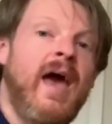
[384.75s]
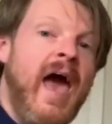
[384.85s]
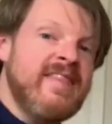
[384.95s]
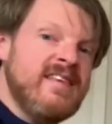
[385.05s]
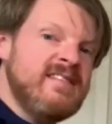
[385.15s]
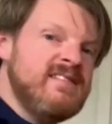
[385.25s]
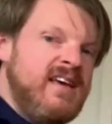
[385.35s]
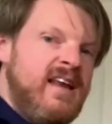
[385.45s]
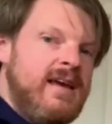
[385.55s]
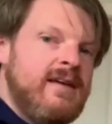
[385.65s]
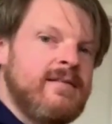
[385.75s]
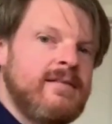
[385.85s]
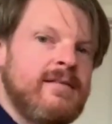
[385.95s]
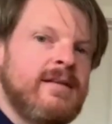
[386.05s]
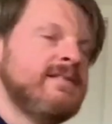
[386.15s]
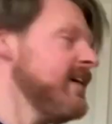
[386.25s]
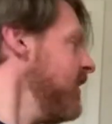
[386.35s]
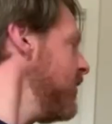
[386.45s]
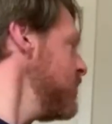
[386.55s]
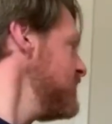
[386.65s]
and this is Teddy. Say hello,